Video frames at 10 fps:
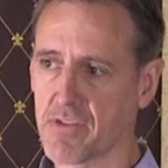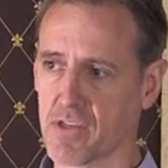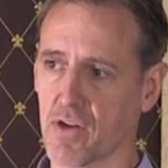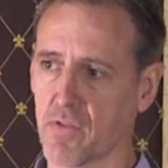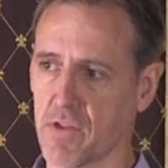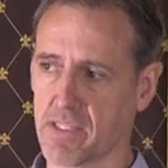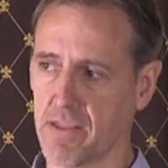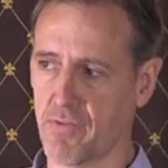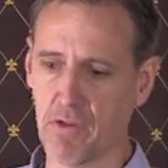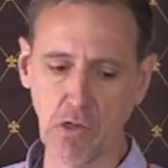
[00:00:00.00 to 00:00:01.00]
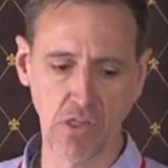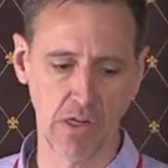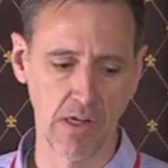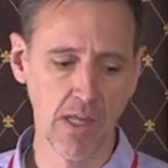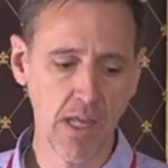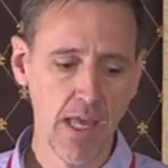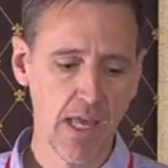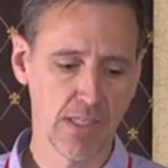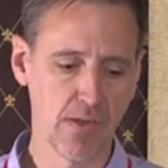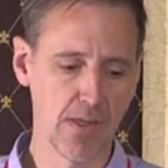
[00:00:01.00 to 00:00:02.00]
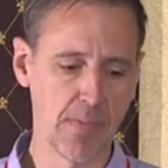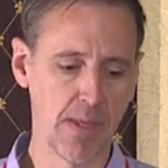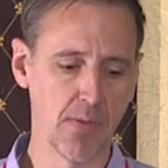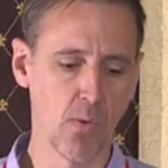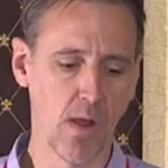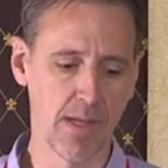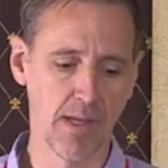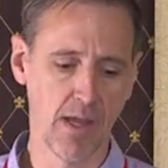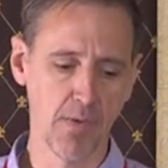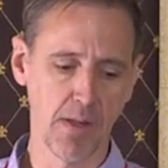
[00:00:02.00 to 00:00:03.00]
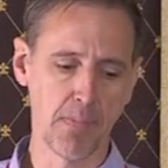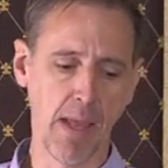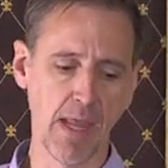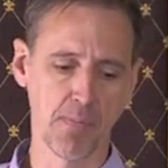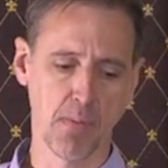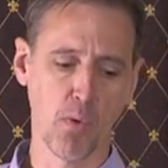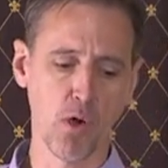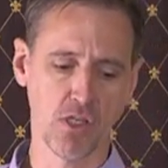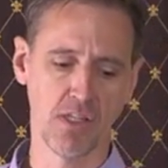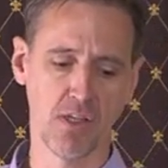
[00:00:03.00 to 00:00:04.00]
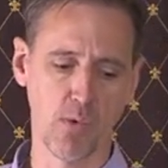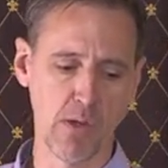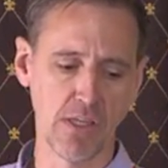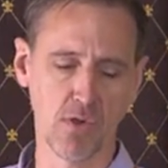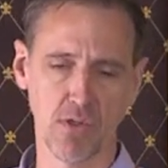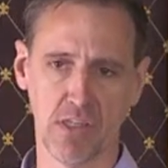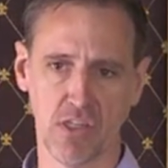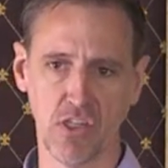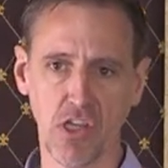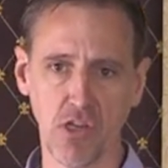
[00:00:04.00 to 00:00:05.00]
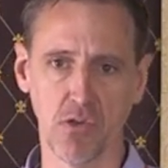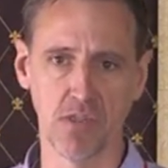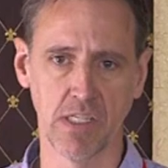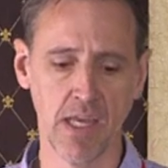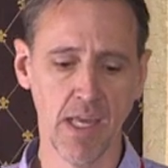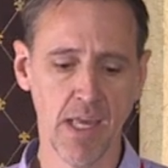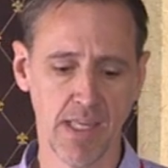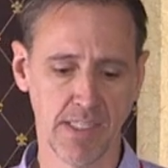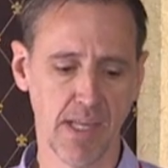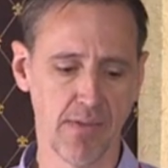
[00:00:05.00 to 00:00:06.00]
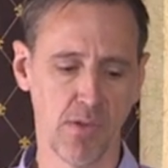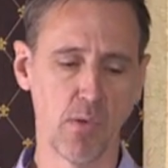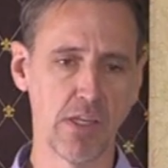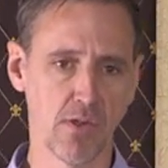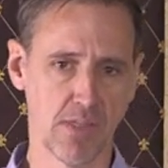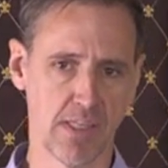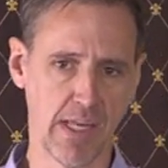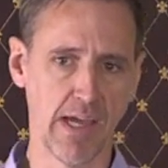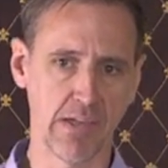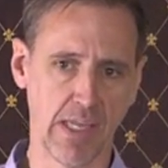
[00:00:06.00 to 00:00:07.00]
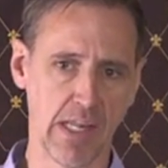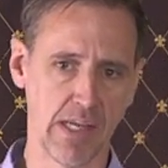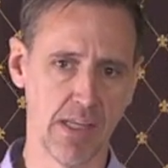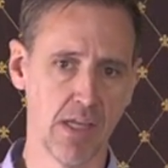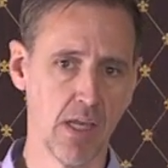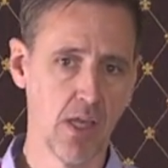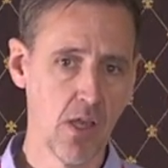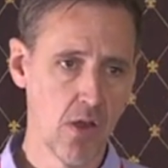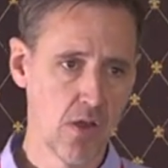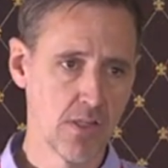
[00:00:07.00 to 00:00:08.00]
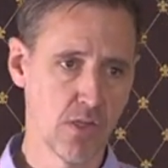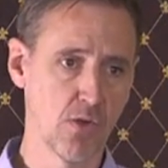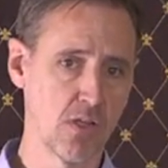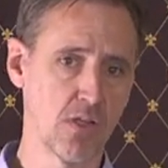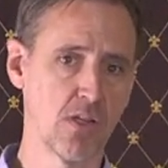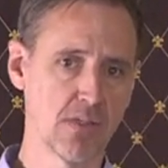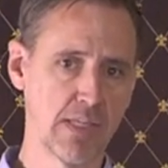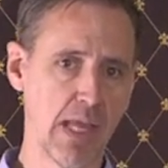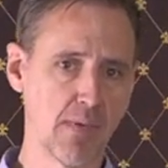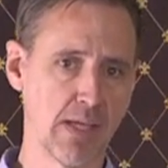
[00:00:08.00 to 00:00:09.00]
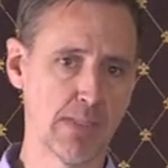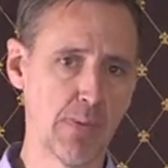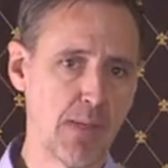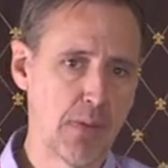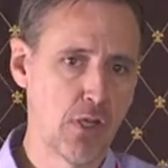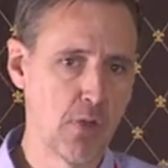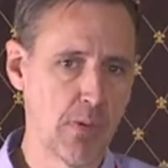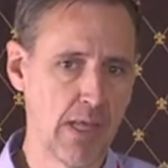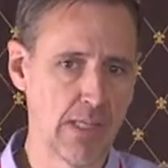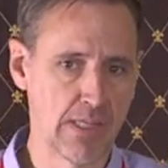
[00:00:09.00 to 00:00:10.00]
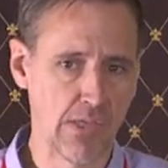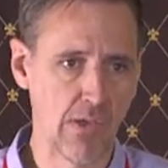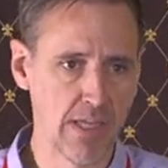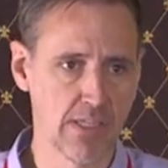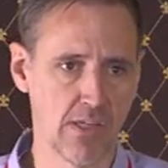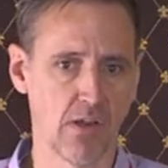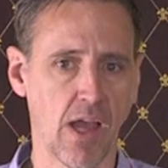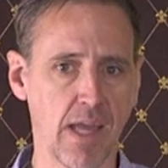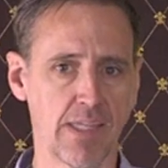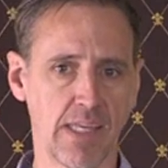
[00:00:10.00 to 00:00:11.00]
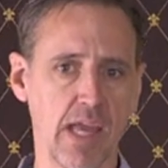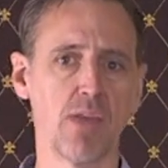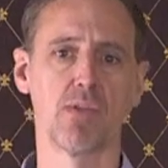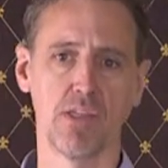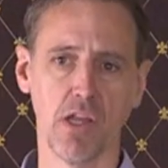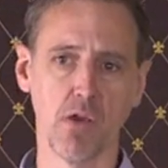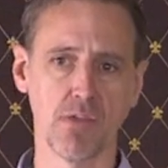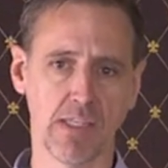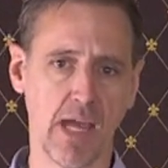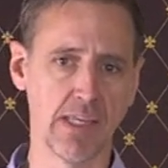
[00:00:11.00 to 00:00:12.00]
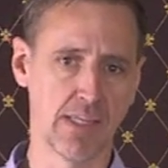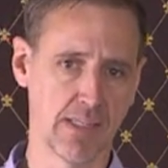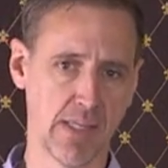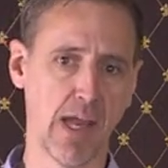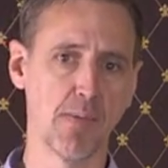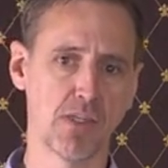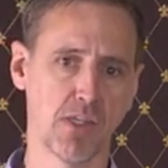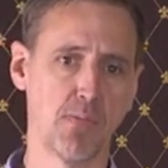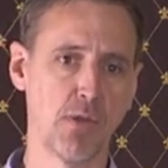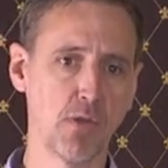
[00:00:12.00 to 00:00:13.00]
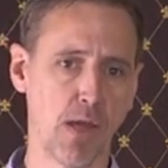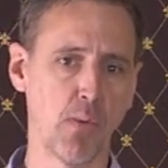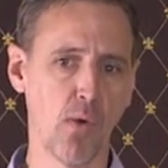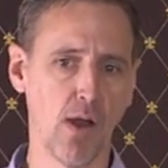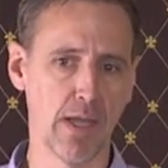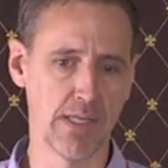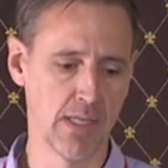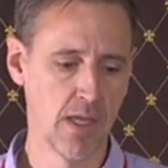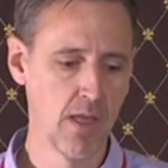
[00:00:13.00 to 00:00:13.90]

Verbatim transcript: of serverless in the future is going to be why I want to pay in proportion to the resources used instead of the resources allocated. So you know, today when I spin up a Kubernetes cluster, I say the node sizes and how much compute I want.